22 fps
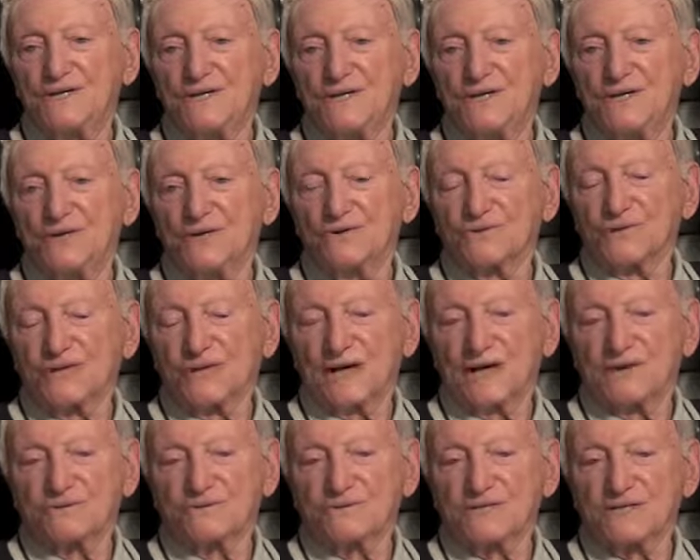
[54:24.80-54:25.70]
You know
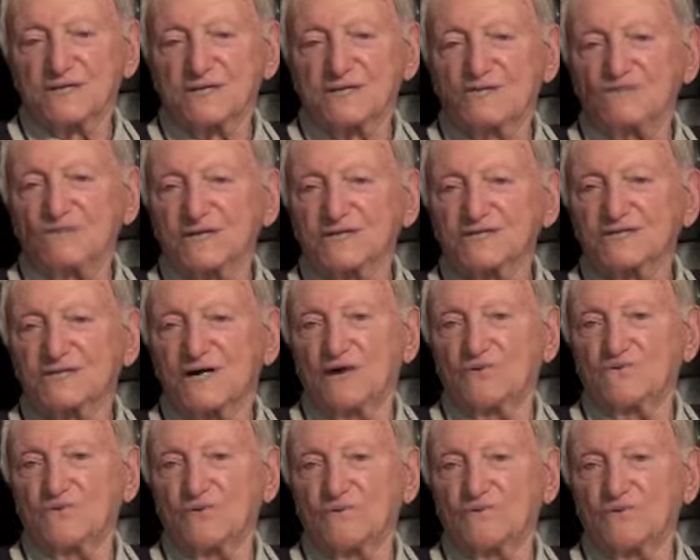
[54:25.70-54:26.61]
that I was in the West
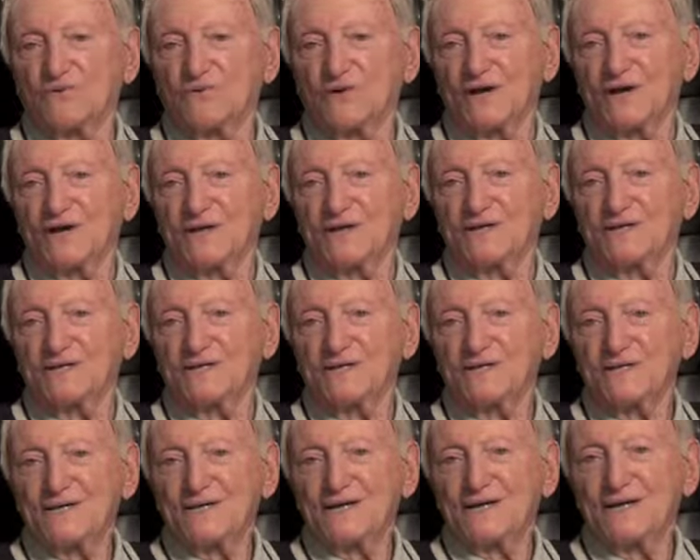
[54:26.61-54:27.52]
Hartford Parade,
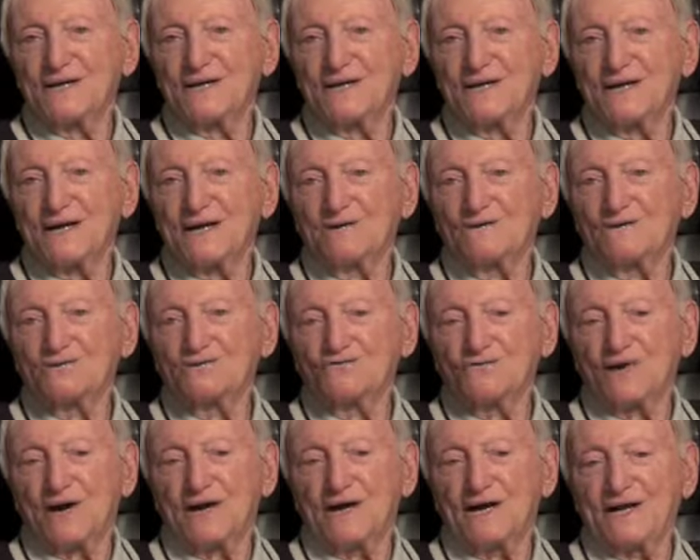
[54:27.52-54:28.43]
and it was
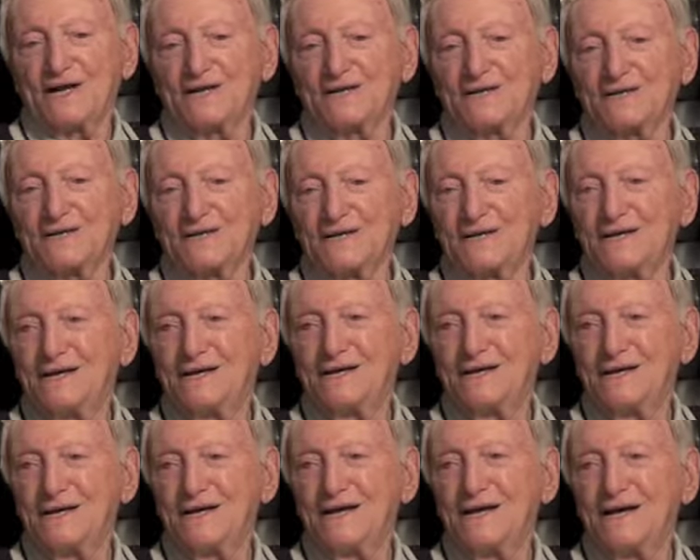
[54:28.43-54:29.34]
raining,
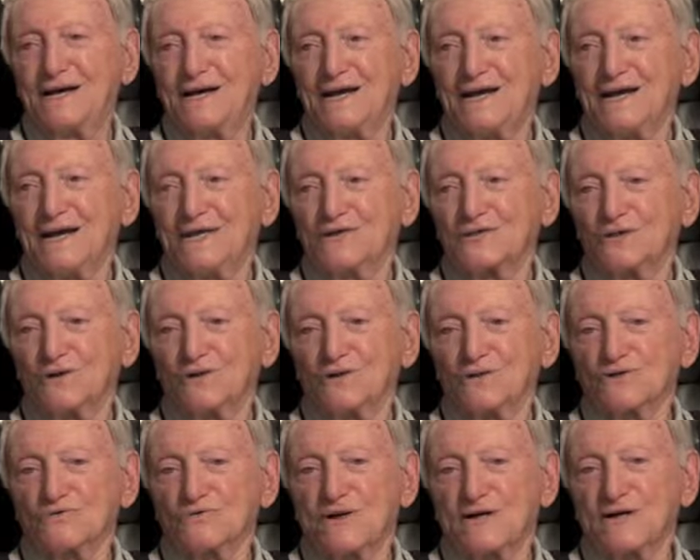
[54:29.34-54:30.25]
and I
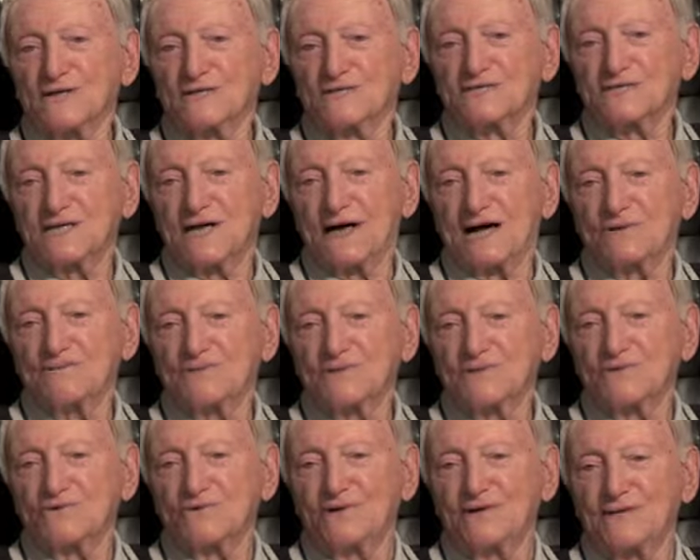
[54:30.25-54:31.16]
told the rain to stop,
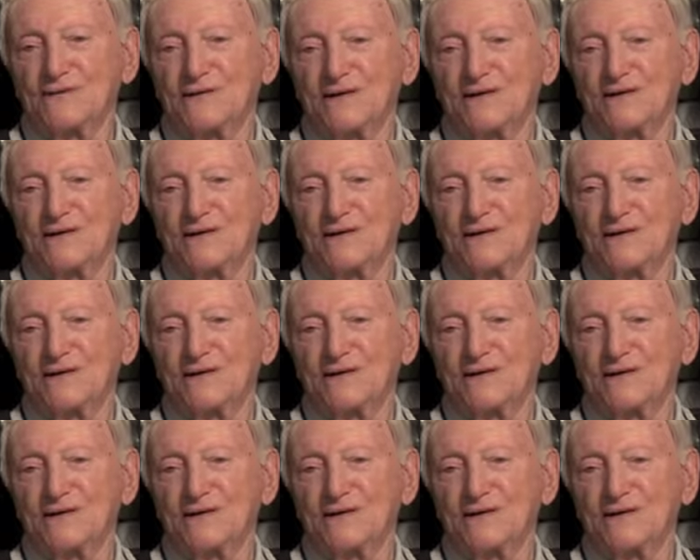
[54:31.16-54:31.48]
and the rain